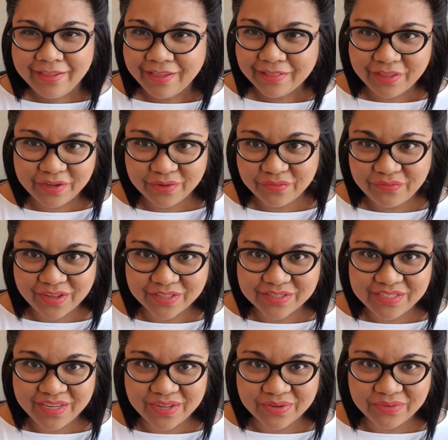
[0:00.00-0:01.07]
in like a
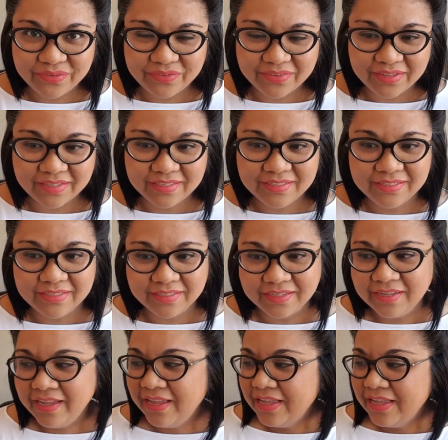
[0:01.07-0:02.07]
fancy outfit, uh,